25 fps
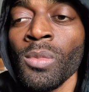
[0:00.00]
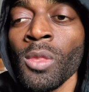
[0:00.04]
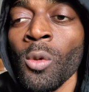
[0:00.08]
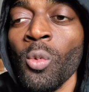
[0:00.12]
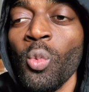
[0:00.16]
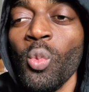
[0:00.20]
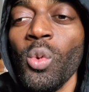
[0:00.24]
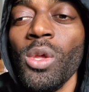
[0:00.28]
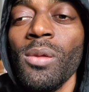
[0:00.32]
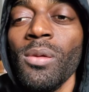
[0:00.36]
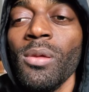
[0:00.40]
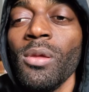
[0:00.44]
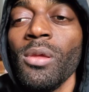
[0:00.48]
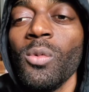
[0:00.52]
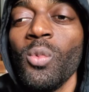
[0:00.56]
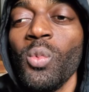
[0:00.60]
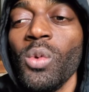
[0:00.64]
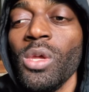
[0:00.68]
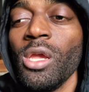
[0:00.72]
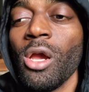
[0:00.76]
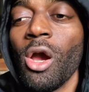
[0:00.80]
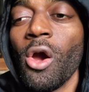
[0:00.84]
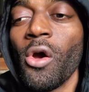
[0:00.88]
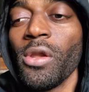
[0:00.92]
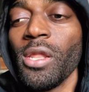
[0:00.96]
we
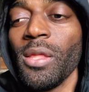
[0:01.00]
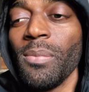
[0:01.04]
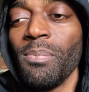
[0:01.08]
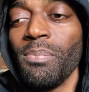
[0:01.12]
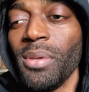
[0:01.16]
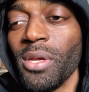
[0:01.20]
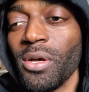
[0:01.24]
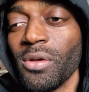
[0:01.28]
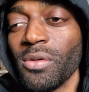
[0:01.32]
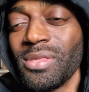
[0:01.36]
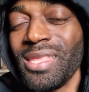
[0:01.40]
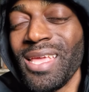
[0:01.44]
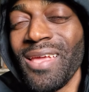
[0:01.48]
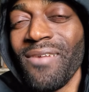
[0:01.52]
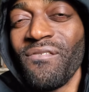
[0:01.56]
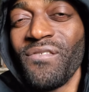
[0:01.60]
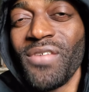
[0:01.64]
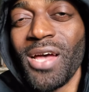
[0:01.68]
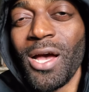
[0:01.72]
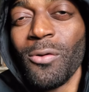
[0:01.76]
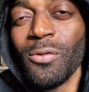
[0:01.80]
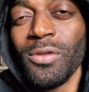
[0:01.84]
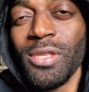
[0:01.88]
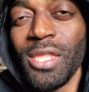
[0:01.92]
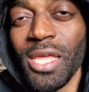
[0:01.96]
we already built that
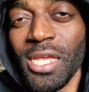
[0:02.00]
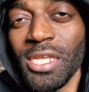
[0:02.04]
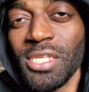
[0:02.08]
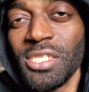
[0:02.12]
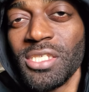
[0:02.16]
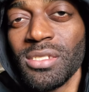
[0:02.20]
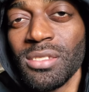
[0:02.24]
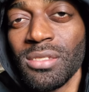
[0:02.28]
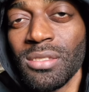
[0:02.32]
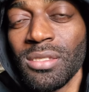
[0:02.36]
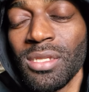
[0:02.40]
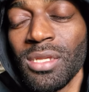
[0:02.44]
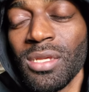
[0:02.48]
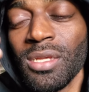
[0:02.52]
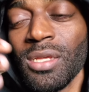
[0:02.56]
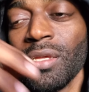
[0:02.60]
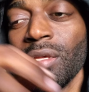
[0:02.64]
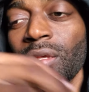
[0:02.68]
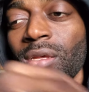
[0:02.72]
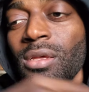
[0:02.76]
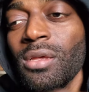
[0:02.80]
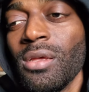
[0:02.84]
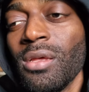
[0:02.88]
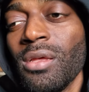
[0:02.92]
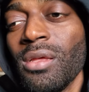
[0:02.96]
foundation.
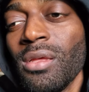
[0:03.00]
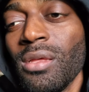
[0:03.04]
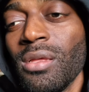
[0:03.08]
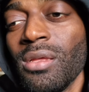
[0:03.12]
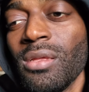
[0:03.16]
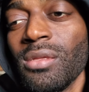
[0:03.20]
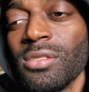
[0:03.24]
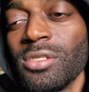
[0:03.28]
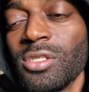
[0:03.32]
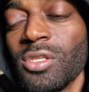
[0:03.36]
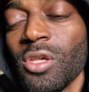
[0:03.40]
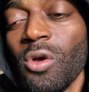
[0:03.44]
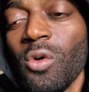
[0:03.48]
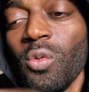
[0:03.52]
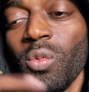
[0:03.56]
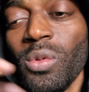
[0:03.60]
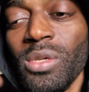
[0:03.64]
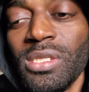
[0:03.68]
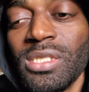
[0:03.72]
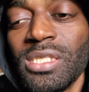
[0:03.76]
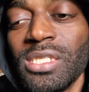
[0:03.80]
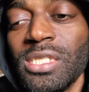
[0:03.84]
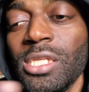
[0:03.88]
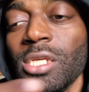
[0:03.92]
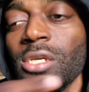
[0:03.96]
So we
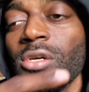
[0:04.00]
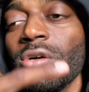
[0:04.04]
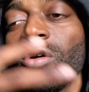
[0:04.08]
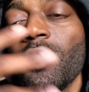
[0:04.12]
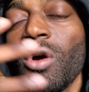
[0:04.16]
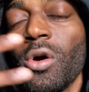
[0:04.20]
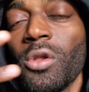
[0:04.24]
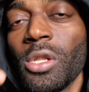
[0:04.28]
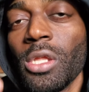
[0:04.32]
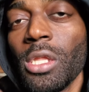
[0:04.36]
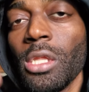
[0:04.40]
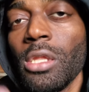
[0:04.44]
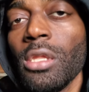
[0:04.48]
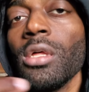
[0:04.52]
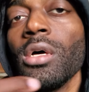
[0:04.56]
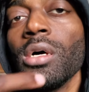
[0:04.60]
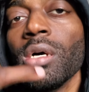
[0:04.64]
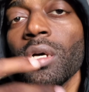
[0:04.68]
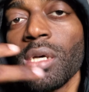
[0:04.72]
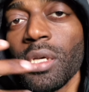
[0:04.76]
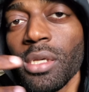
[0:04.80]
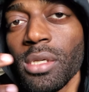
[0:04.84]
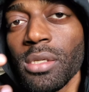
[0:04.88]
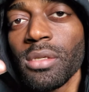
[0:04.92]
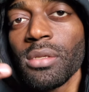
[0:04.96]
still going to
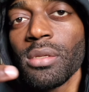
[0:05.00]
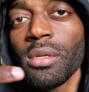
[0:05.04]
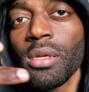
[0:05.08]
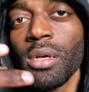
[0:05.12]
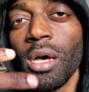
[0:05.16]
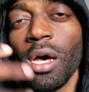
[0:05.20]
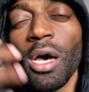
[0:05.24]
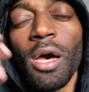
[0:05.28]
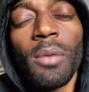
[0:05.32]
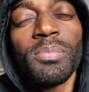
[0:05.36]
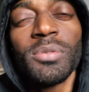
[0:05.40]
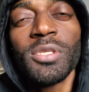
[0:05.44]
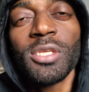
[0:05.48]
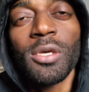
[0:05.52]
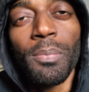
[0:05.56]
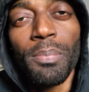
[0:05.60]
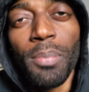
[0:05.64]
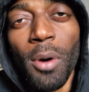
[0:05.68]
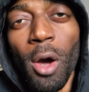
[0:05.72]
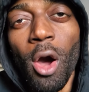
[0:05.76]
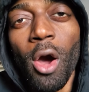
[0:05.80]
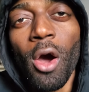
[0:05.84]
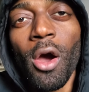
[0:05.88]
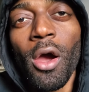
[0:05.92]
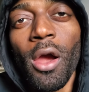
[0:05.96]
look up to
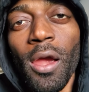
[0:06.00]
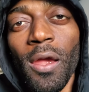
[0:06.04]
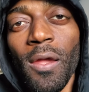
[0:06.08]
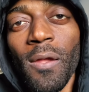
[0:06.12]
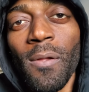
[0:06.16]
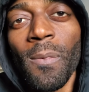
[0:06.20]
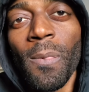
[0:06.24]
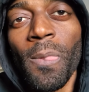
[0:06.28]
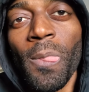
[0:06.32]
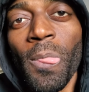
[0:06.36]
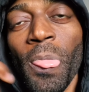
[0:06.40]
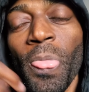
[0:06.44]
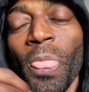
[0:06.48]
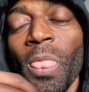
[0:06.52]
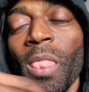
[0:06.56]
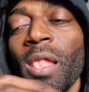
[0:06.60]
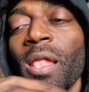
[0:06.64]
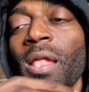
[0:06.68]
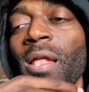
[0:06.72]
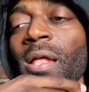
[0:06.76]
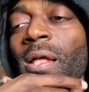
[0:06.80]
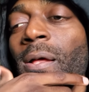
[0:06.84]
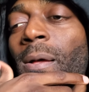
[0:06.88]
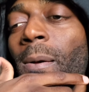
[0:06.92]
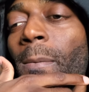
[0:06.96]
par.
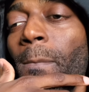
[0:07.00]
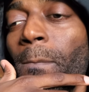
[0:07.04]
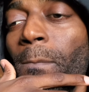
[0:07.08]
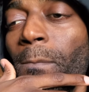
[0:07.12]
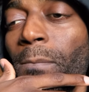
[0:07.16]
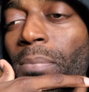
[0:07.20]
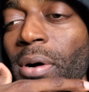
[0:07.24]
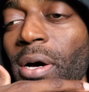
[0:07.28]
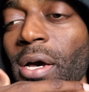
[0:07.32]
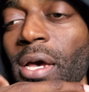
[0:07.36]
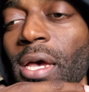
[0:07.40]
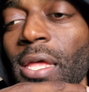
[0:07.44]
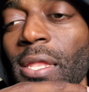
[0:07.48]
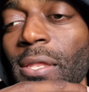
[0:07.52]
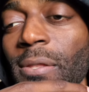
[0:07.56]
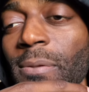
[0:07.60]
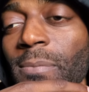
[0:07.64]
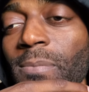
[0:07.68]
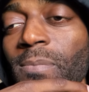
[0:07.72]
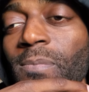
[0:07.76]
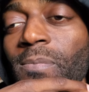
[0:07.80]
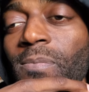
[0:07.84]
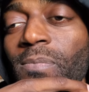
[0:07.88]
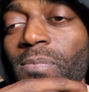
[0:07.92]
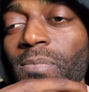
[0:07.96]
But
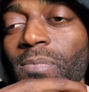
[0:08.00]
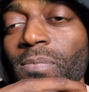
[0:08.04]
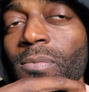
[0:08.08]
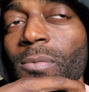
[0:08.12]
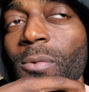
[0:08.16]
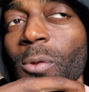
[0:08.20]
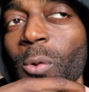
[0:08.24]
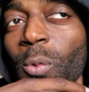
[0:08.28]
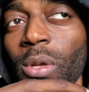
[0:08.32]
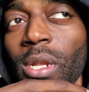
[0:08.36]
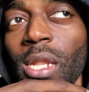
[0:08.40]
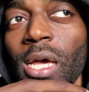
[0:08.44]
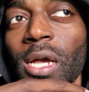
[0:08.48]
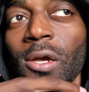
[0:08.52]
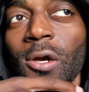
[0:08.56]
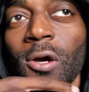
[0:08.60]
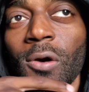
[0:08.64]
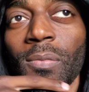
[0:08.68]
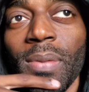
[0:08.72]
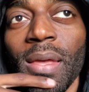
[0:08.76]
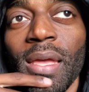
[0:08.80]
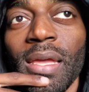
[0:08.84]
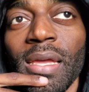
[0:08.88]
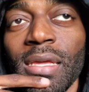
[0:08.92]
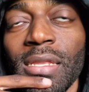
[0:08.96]
when I go
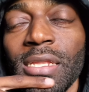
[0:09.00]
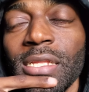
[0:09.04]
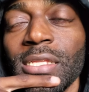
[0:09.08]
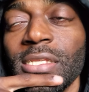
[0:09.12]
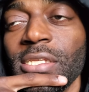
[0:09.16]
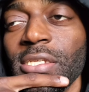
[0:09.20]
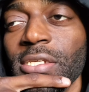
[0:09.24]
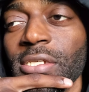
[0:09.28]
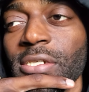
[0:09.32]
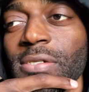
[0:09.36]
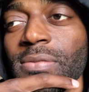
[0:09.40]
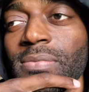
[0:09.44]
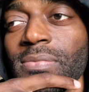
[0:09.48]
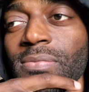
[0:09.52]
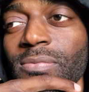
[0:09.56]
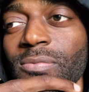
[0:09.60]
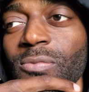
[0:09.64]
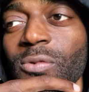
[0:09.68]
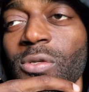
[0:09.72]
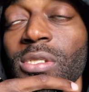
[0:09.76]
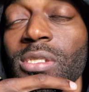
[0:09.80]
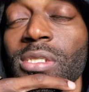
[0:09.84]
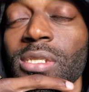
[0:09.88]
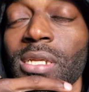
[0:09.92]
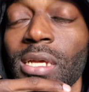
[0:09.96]
back in the gym,
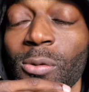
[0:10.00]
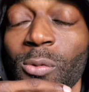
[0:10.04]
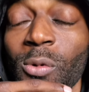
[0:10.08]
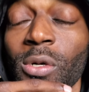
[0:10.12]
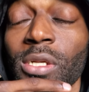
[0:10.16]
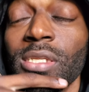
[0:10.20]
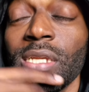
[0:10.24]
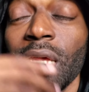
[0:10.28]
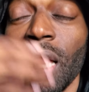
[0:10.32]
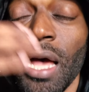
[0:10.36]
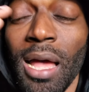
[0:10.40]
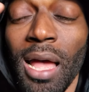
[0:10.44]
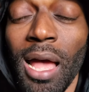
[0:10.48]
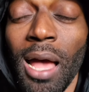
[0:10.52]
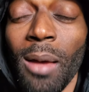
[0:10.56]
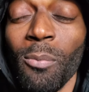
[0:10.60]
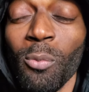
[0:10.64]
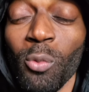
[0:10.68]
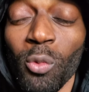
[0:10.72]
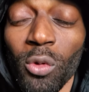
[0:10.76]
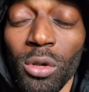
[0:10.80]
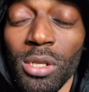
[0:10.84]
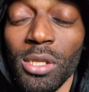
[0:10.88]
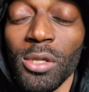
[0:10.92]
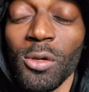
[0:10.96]
which which I,
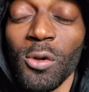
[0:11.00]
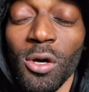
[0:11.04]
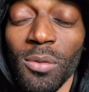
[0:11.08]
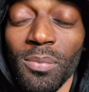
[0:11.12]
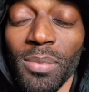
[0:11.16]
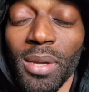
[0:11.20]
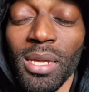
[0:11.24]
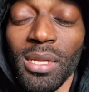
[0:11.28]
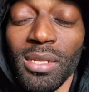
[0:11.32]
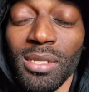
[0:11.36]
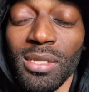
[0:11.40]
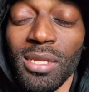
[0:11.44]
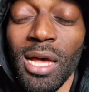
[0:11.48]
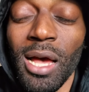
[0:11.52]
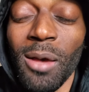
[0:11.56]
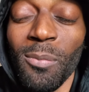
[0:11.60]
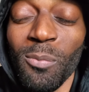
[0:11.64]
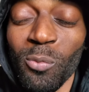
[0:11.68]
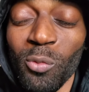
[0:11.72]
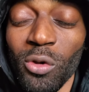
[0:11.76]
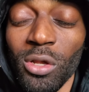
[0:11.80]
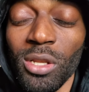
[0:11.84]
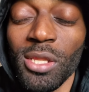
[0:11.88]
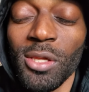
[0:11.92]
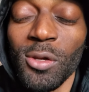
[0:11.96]
am really going back in the,
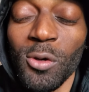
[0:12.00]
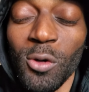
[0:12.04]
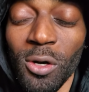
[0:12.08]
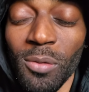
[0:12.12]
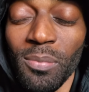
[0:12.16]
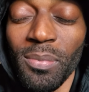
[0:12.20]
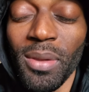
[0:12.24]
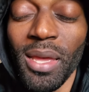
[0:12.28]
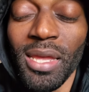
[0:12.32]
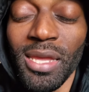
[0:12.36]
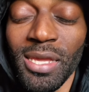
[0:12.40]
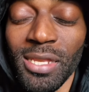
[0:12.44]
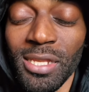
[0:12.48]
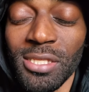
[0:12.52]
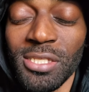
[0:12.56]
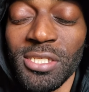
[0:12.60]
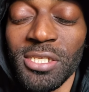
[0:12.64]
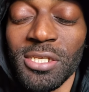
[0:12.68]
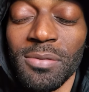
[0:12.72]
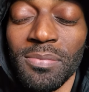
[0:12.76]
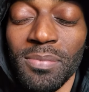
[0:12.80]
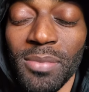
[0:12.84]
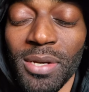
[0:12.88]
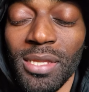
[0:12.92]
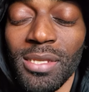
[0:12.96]
I'm really going back in the
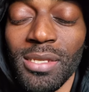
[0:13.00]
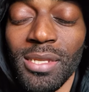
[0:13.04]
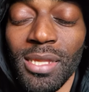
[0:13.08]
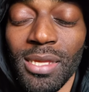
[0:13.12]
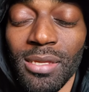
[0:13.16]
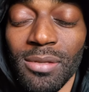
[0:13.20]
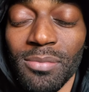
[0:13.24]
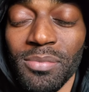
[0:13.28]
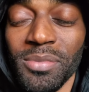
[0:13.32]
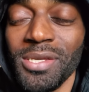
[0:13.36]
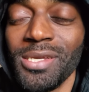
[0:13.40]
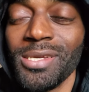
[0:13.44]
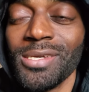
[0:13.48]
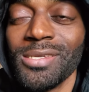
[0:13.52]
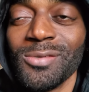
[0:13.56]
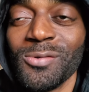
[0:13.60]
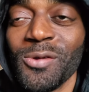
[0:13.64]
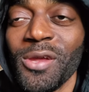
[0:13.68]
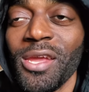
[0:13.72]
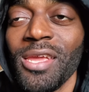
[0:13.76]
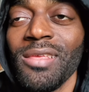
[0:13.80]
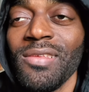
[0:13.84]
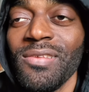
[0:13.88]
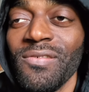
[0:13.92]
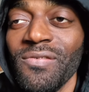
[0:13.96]
gym Monday because
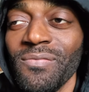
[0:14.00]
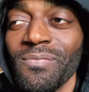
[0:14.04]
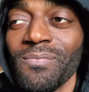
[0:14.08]
right,